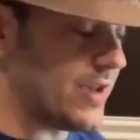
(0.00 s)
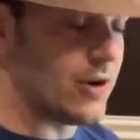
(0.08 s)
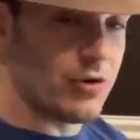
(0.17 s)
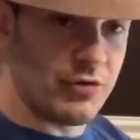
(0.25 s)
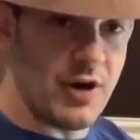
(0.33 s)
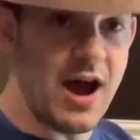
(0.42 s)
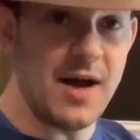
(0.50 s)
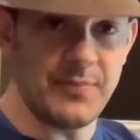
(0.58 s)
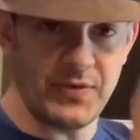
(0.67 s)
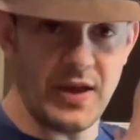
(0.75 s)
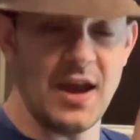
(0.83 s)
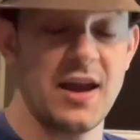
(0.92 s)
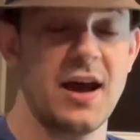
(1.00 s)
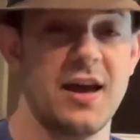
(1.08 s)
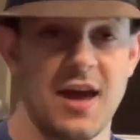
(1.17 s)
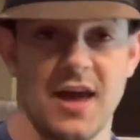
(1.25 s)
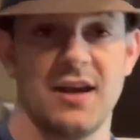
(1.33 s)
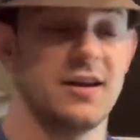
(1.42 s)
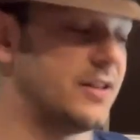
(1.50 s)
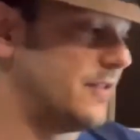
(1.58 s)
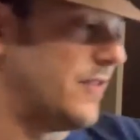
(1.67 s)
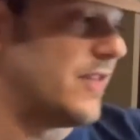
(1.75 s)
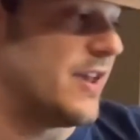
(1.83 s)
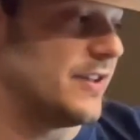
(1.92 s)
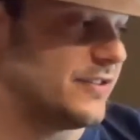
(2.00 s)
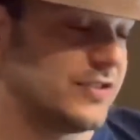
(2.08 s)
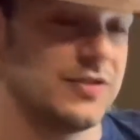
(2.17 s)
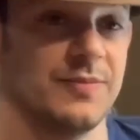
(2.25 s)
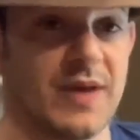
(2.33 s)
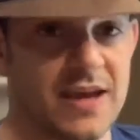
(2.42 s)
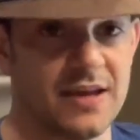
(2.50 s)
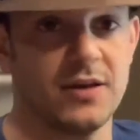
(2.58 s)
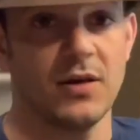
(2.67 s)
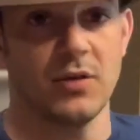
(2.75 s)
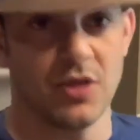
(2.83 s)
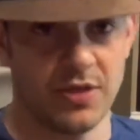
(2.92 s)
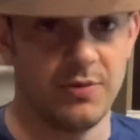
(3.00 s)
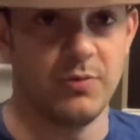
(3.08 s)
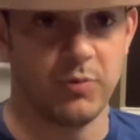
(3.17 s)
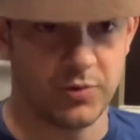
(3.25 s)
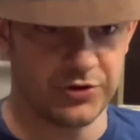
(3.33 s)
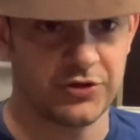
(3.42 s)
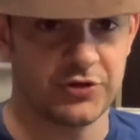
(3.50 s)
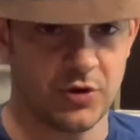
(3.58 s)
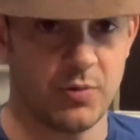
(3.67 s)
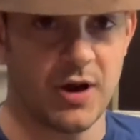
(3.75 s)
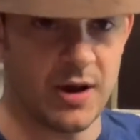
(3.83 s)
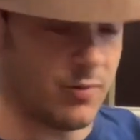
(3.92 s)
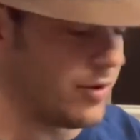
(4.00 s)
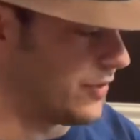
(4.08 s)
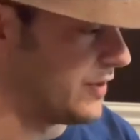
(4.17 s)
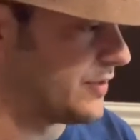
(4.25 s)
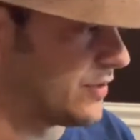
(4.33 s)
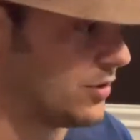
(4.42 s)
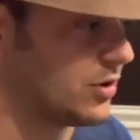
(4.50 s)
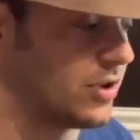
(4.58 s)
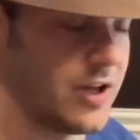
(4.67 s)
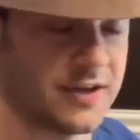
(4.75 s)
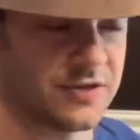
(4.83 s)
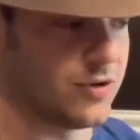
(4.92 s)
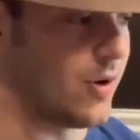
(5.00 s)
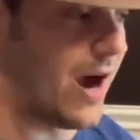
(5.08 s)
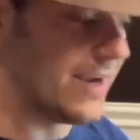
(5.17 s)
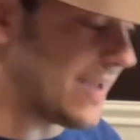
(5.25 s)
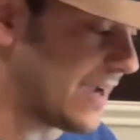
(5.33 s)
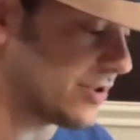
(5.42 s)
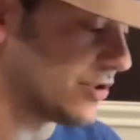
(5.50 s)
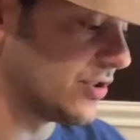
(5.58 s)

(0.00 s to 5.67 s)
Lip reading: cropped and I edited this to make so what I want this to look like. So I actually